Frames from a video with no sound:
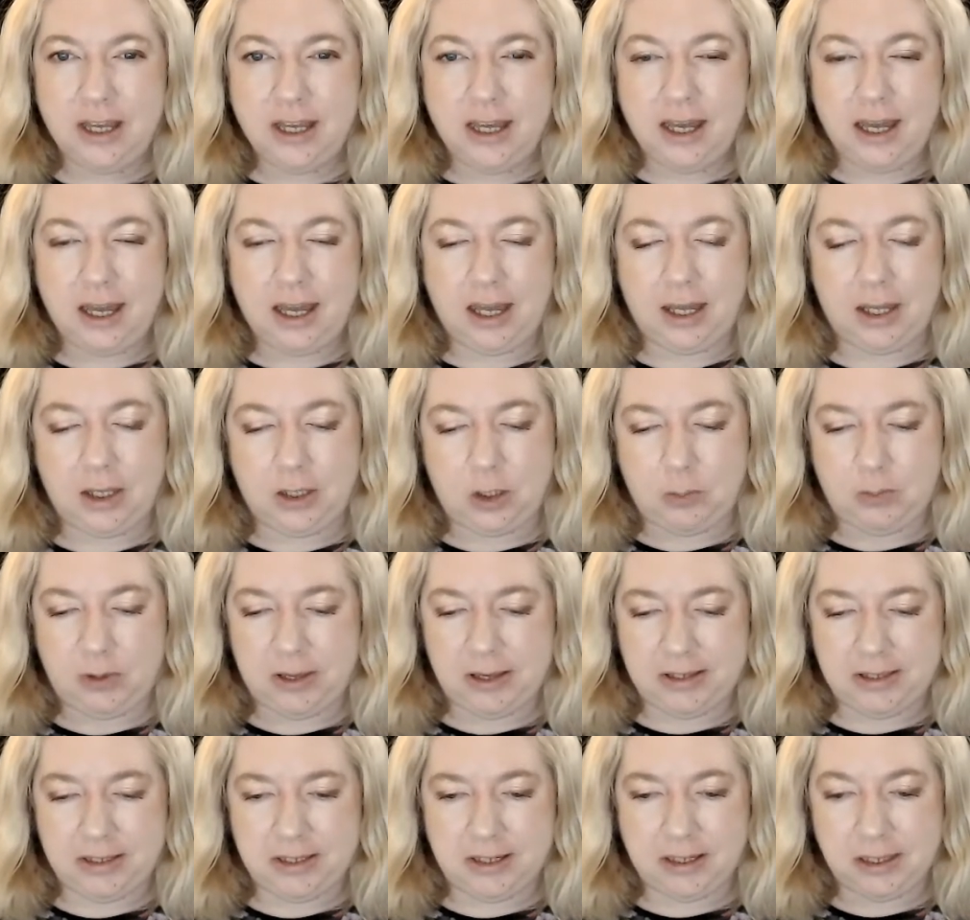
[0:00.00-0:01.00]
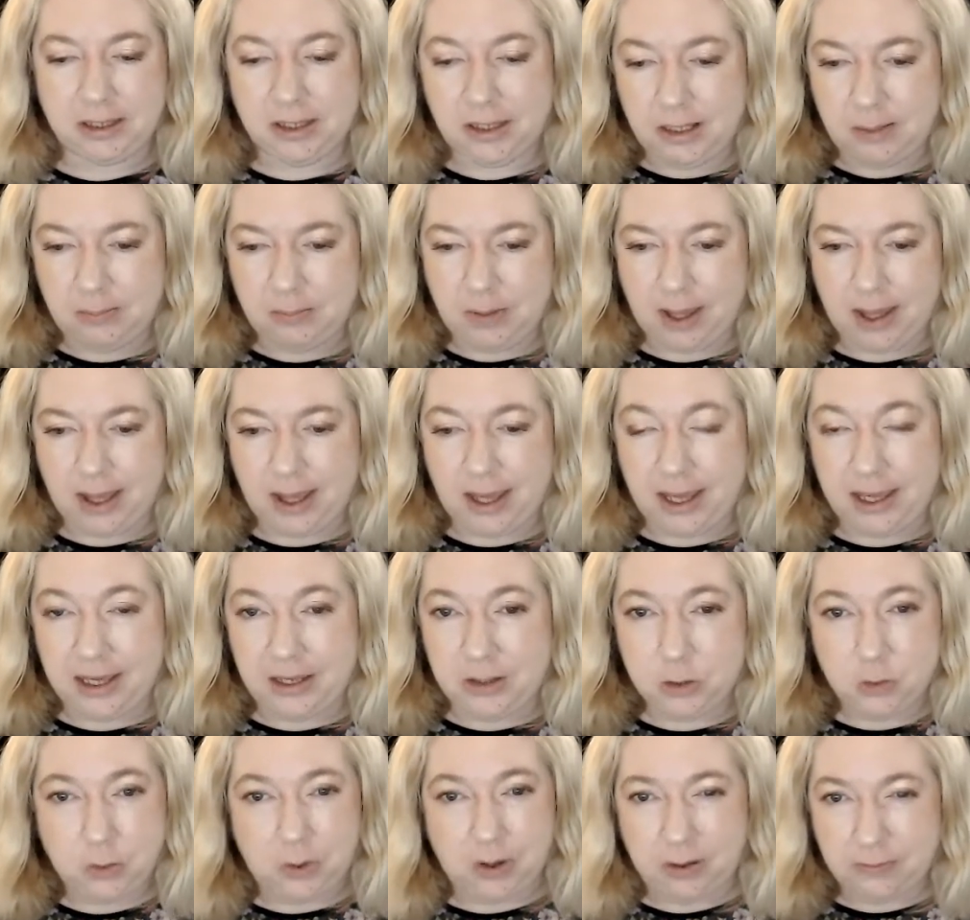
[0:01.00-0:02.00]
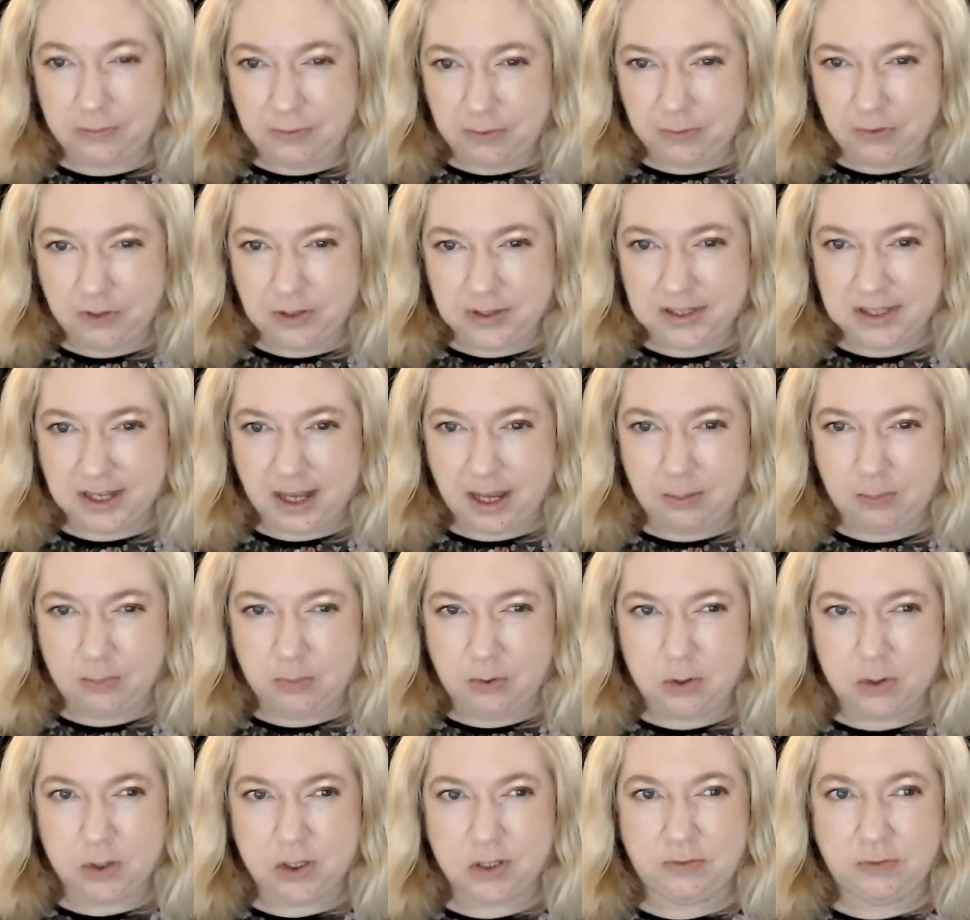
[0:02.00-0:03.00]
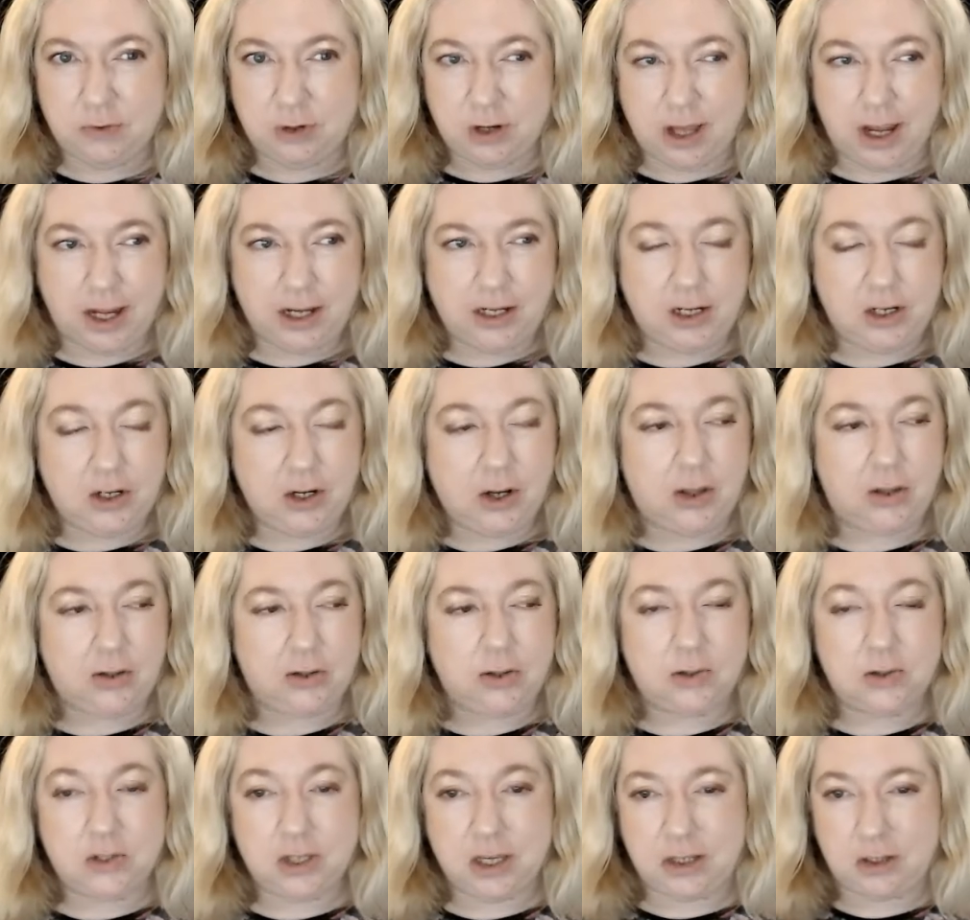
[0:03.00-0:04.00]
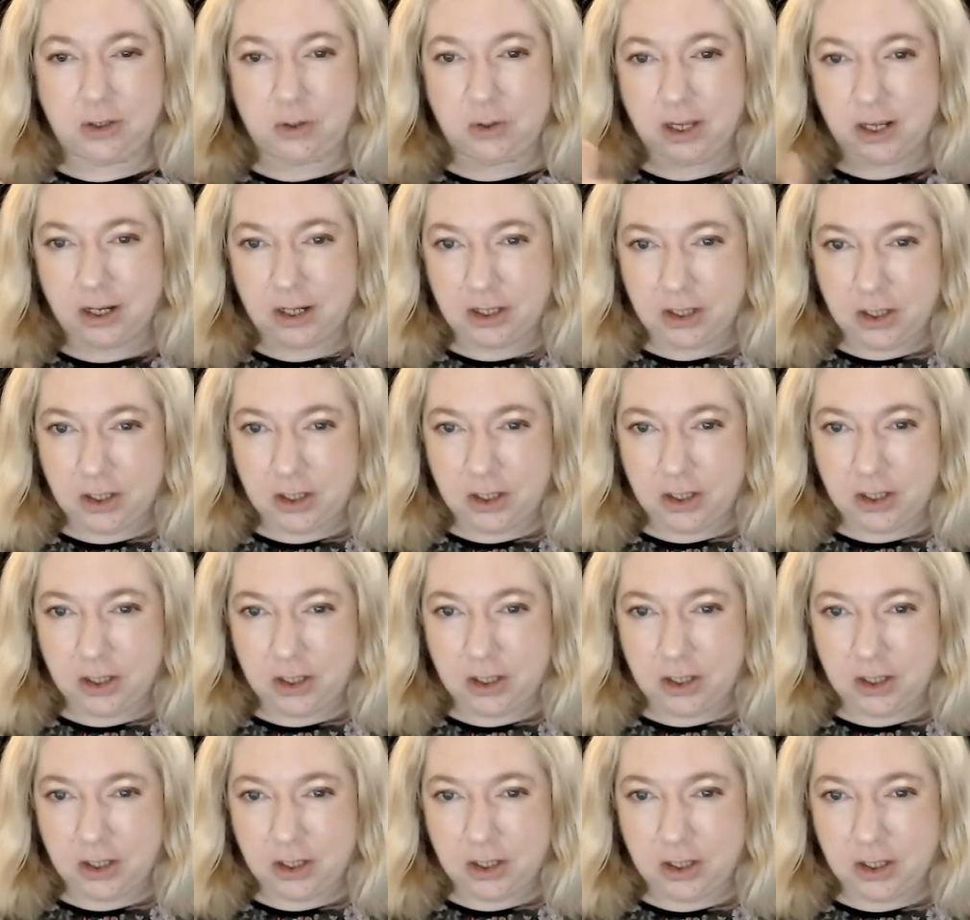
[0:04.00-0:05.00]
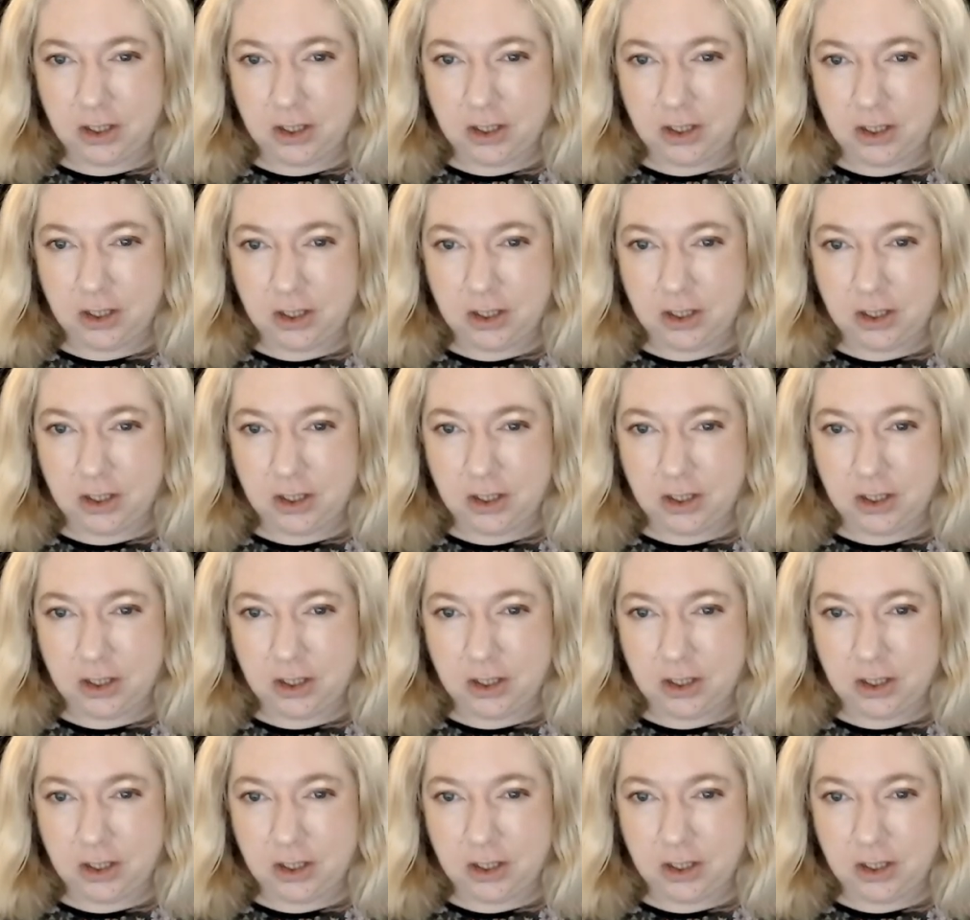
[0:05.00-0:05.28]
you basically buy 12 different samples for $90 and you get a coupon